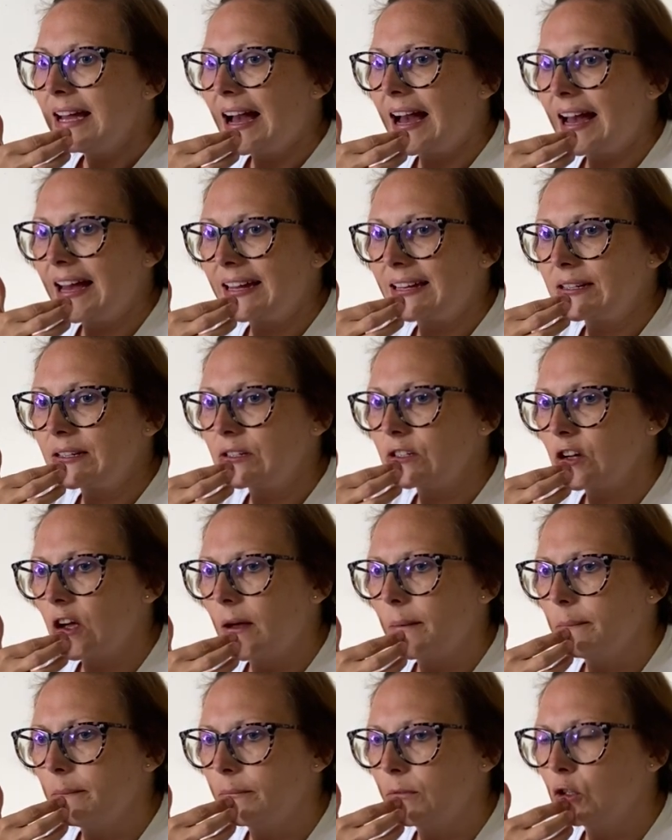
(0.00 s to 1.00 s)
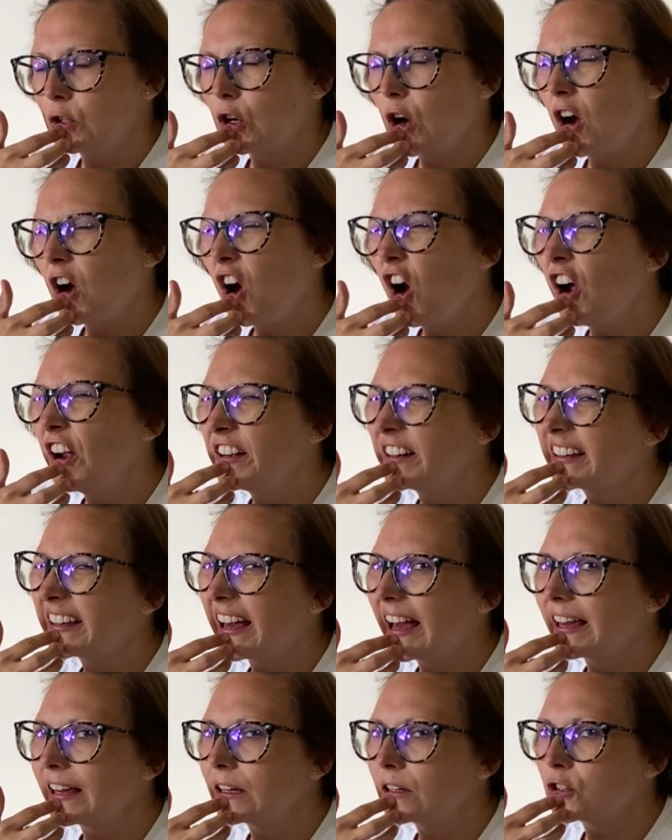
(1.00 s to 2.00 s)
And um, you can kind of
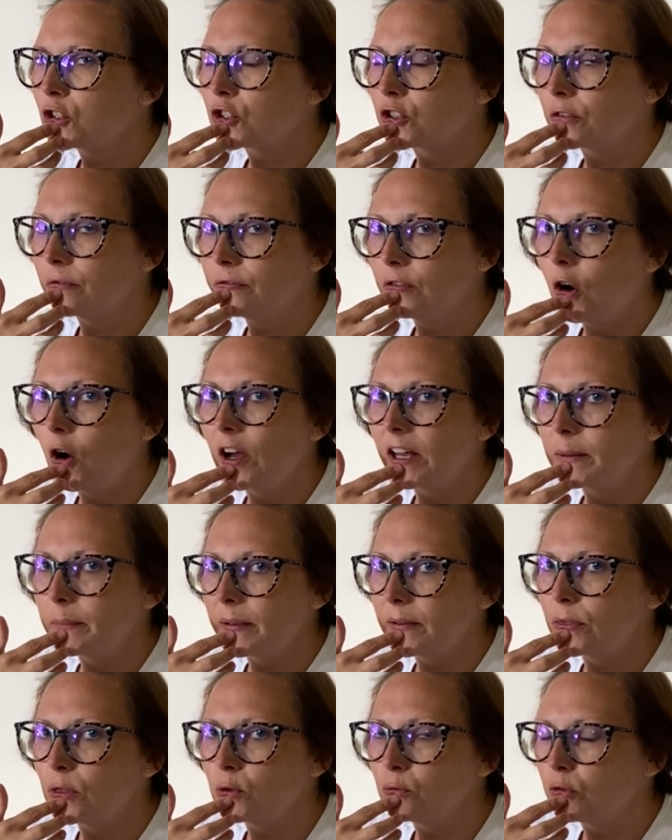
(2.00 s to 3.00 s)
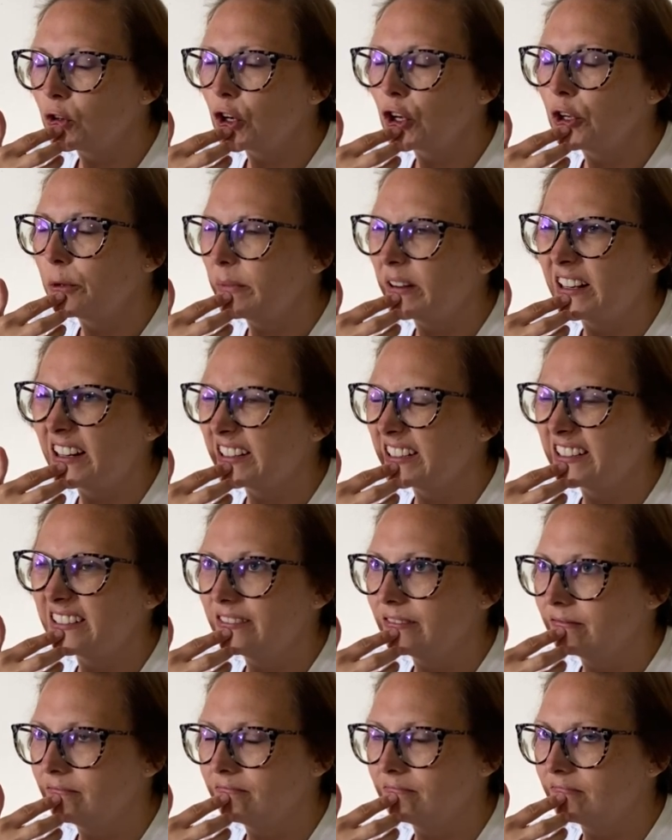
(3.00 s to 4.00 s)
gauge the vibe in the room and it
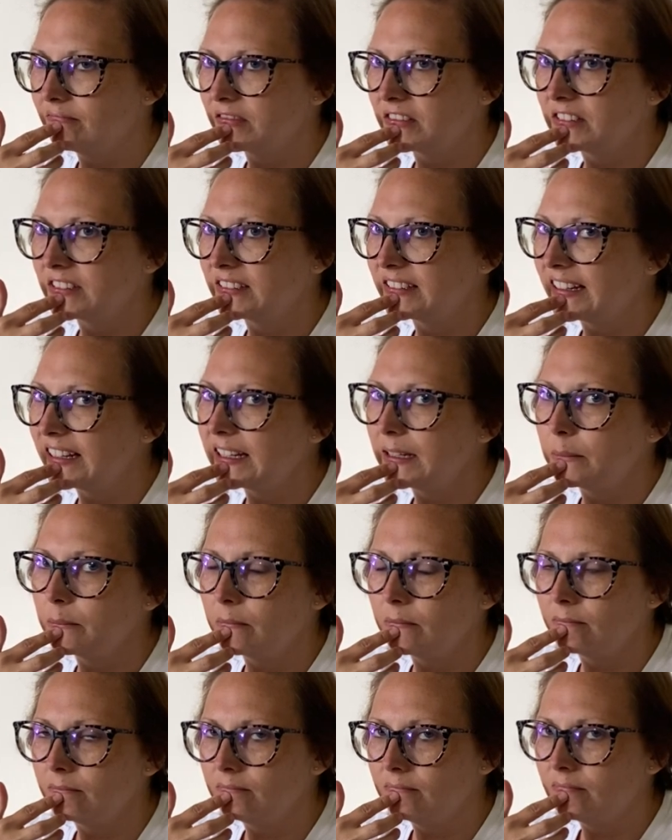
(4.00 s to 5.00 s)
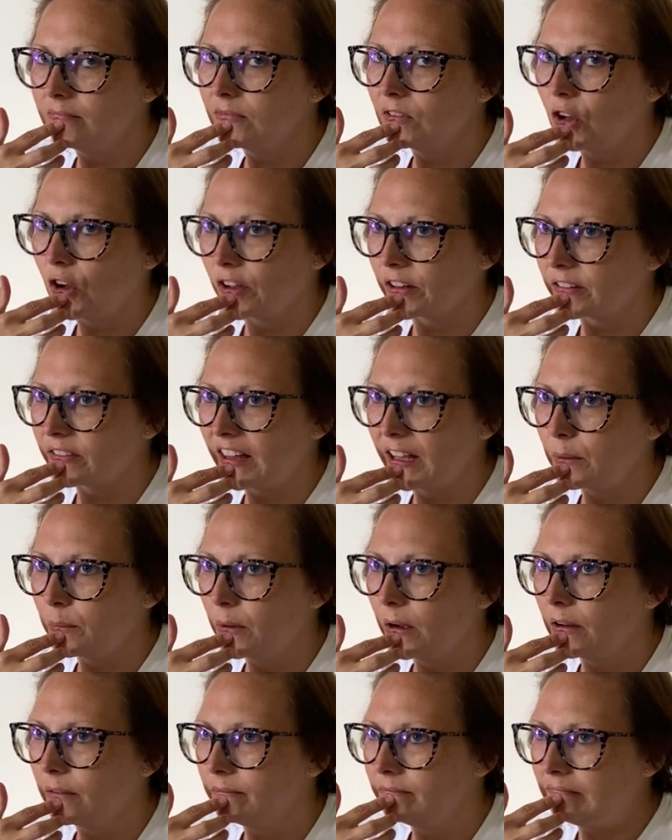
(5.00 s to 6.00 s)
didn't seem like they
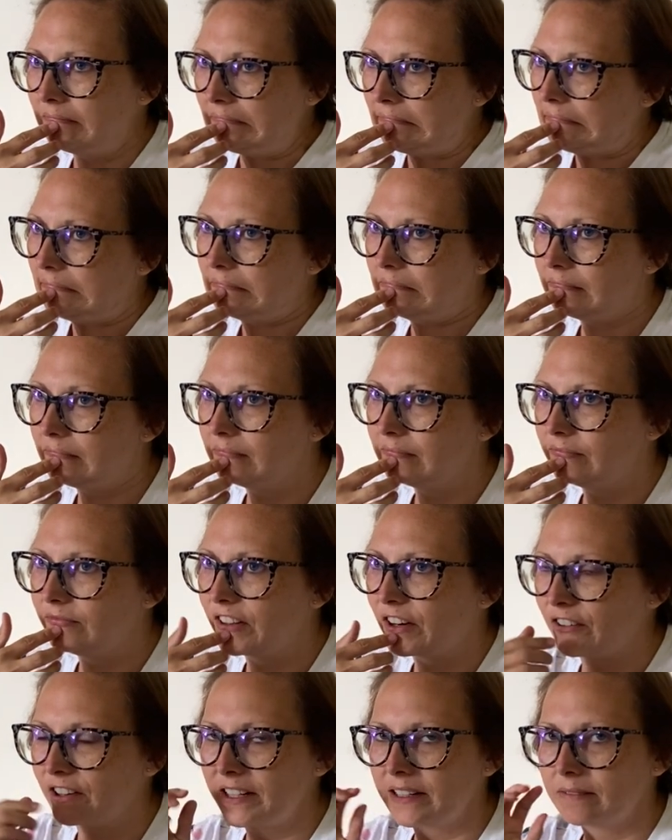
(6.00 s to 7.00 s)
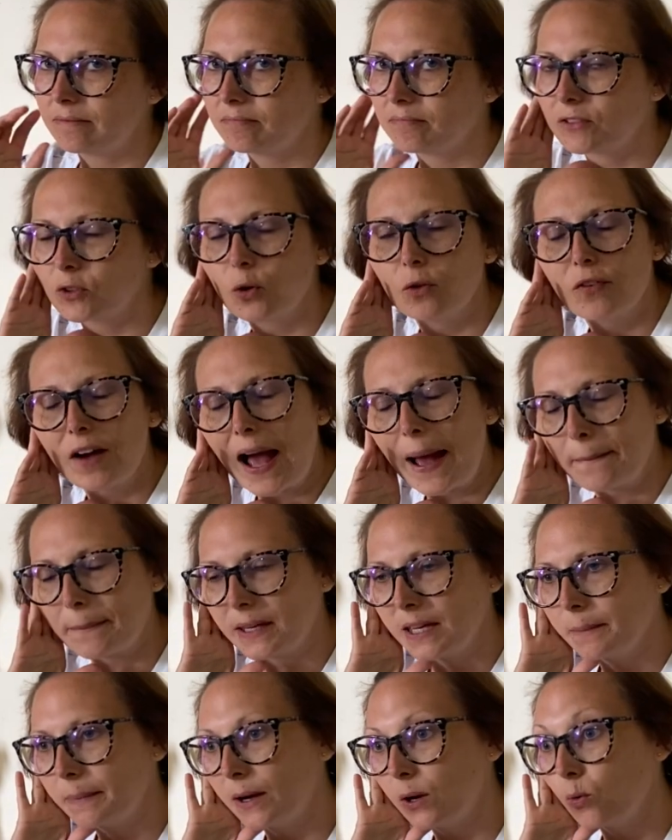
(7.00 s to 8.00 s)
were very sort of
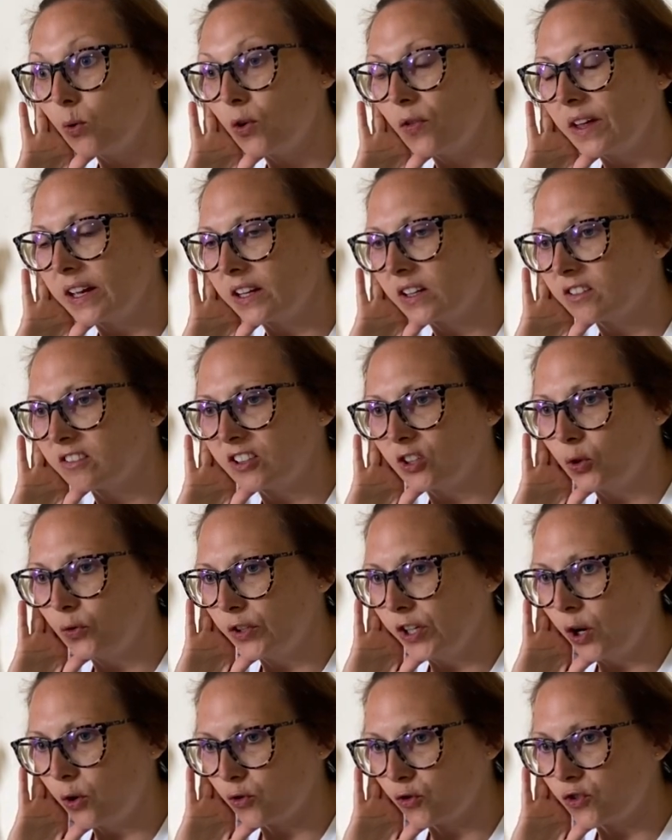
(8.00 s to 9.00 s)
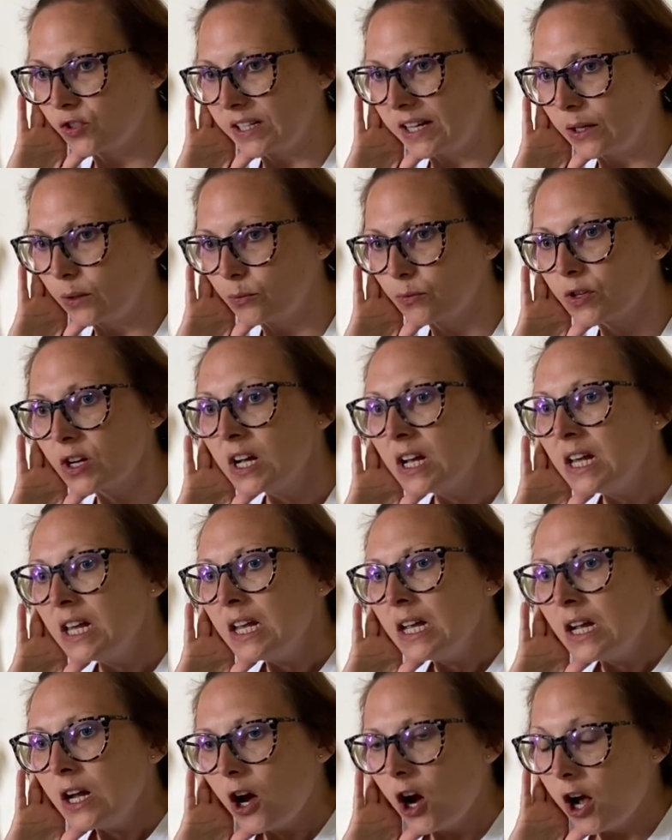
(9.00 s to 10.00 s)
happy about what they could see on the ultrasound.
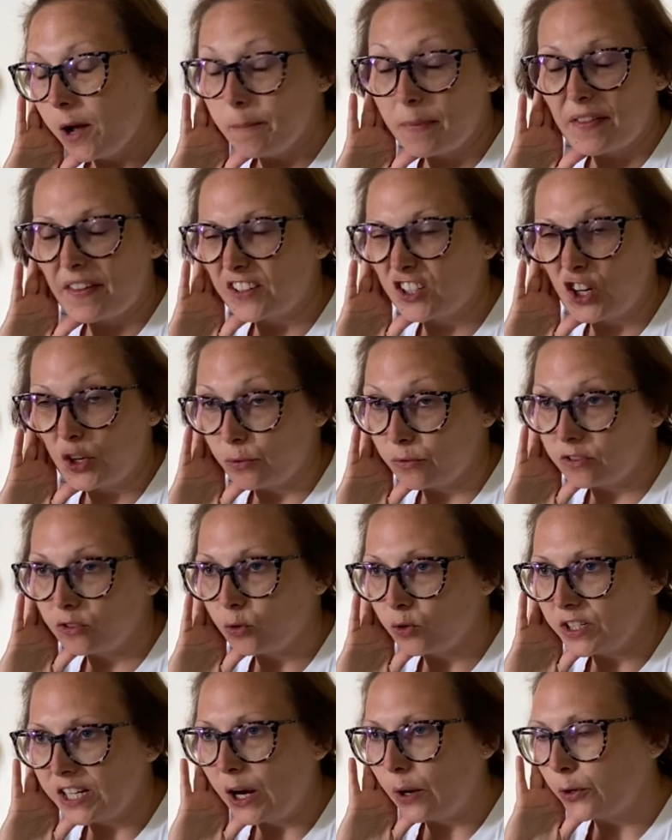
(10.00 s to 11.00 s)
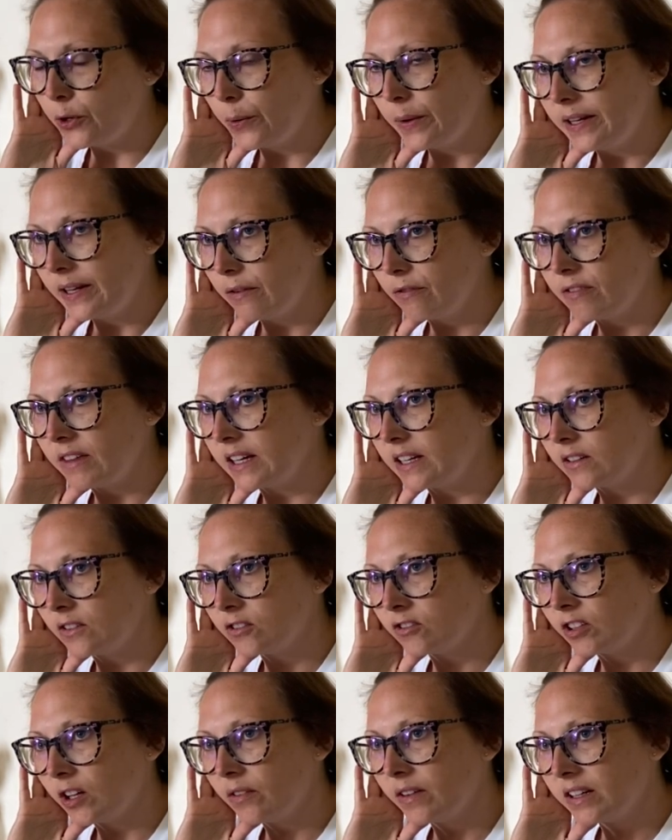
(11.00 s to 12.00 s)
Um, but they don't sort of tell you anything.
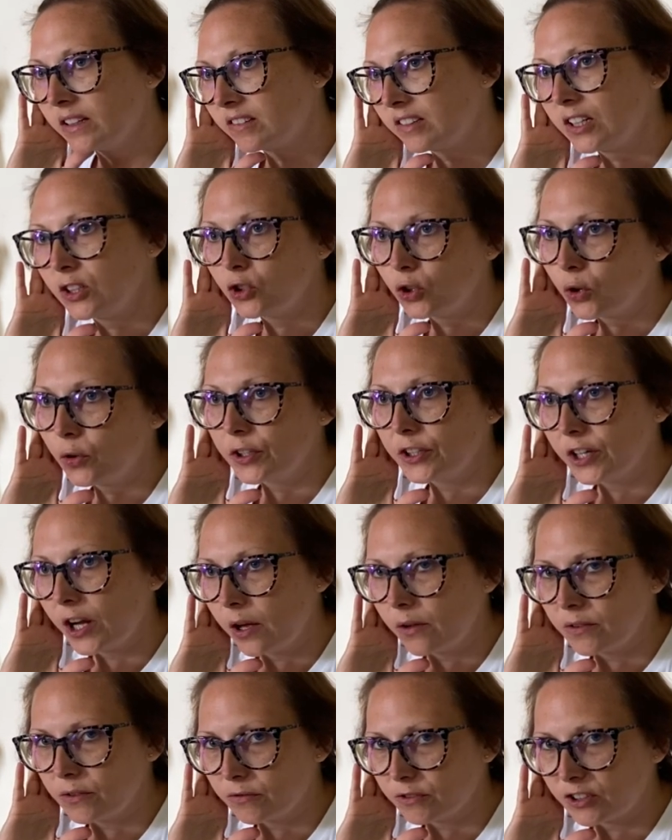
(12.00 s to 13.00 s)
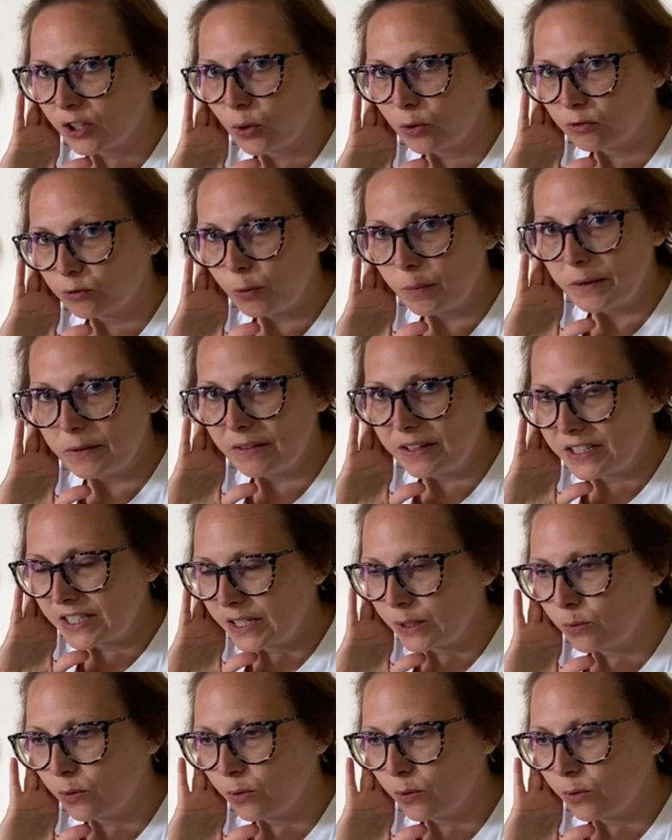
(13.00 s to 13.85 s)
So they said, oh, you know, the results will be ready.